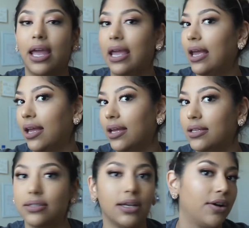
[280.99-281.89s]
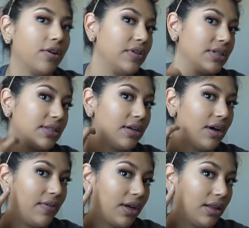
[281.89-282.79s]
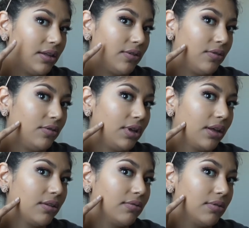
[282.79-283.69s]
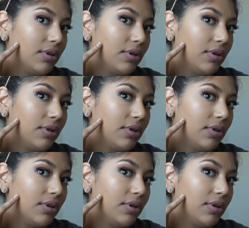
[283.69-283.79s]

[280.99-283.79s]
and I don't know if you can tell I have like a little like